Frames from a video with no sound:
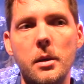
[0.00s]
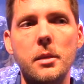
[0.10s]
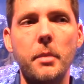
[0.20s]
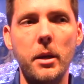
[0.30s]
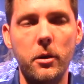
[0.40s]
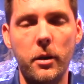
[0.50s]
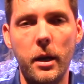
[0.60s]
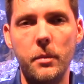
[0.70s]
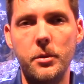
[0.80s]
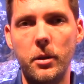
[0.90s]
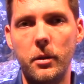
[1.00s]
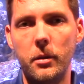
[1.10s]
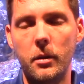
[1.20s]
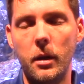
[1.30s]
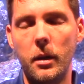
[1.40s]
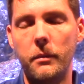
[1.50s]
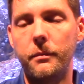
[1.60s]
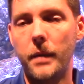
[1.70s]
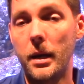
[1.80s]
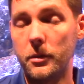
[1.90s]
Spider crabs are
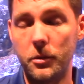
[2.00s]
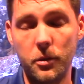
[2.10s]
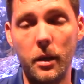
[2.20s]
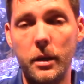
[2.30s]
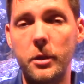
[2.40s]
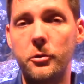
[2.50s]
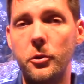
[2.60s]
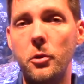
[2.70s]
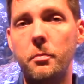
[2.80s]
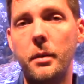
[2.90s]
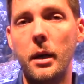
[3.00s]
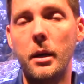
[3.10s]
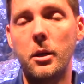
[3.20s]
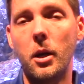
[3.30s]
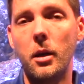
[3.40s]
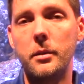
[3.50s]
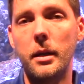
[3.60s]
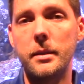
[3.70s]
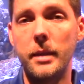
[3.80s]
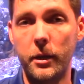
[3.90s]
found in a group called
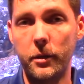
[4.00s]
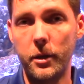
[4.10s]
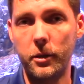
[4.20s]
decorator